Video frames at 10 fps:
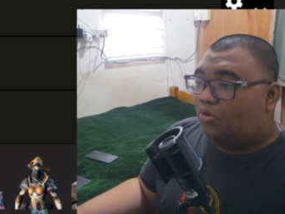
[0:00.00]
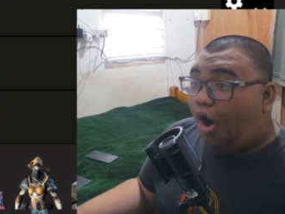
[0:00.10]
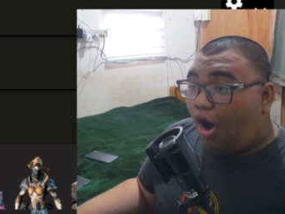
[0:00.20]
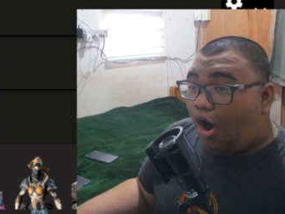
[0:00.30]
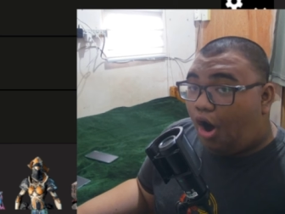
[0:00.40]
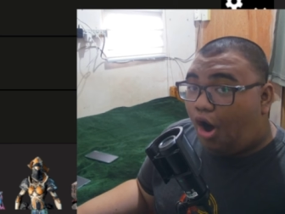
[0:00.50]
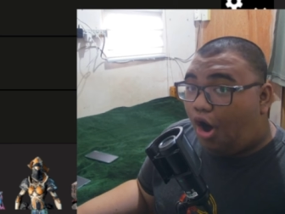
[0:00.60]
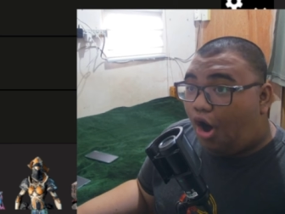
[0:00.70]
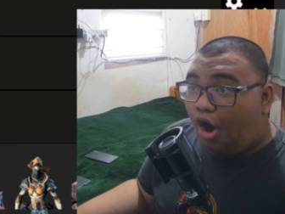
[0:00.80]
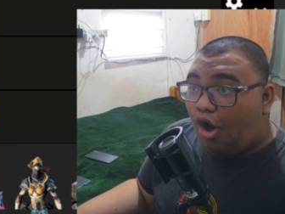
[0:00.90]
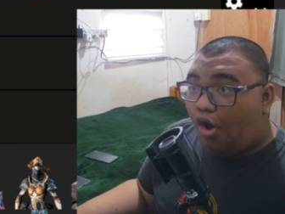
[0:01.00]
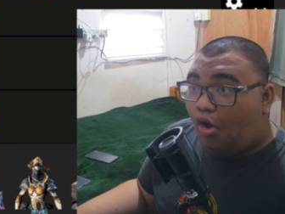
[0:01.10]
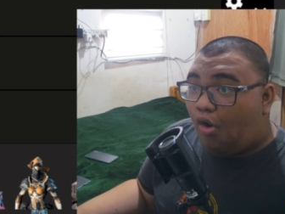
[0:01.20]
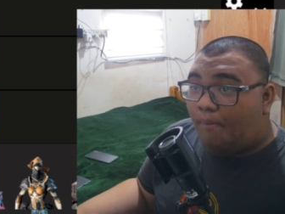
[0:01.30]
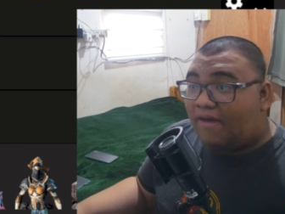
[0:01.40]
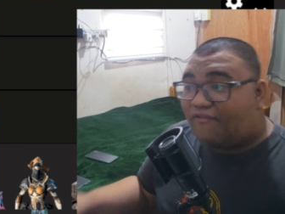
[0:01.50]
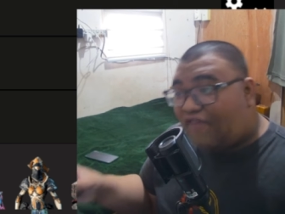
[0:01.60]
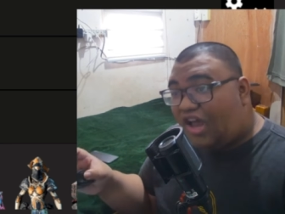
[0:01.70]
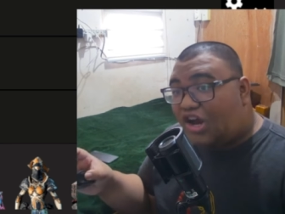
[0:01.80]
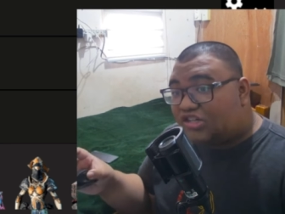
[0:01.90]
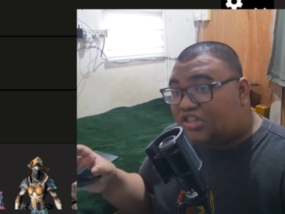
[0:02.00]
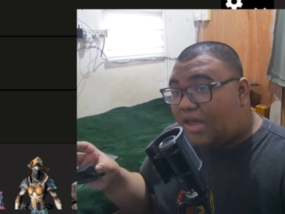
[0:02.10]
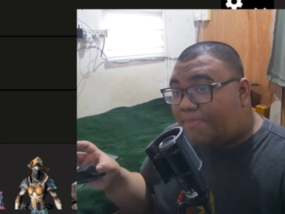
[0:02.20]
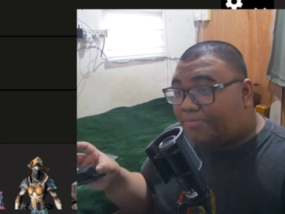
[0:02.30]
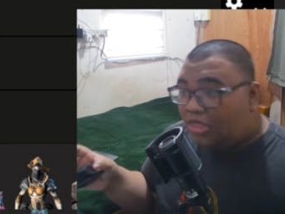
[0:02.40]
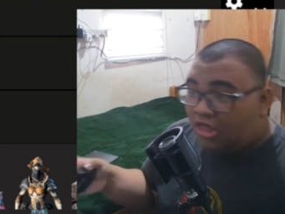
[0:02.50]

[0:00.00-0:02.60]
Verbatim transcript: Oh, uh-oh, my finger slipped.